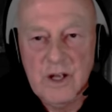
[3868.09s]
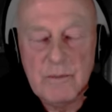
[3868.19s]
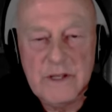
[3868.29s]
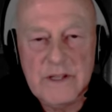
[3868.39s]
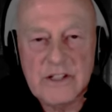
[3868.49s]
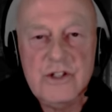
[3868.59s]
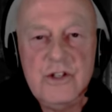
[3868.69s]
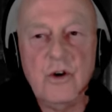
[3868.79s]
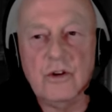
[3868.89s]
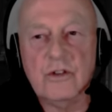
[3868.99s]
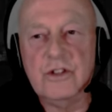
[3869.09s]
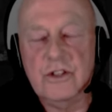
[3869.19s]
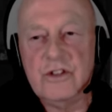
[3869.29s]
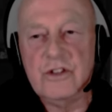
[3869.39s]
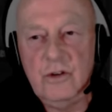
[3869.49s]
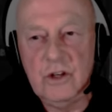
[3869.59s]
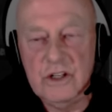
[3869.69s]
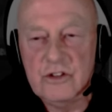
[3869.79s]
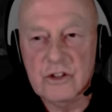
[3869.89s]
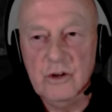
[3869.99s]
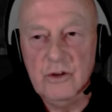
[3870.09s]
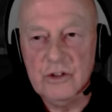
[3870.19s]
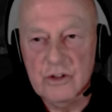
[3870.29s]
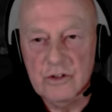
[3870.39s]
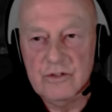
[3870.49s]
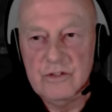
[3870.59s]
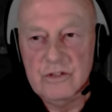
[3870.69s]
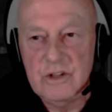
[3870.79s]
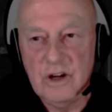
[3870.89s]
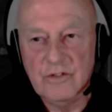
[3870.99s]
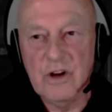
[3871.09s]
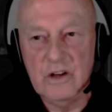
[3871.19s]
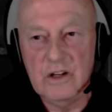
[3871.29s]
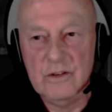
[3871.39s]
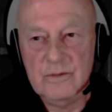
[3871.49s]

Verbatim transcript: but that's not to the total exclusion of color.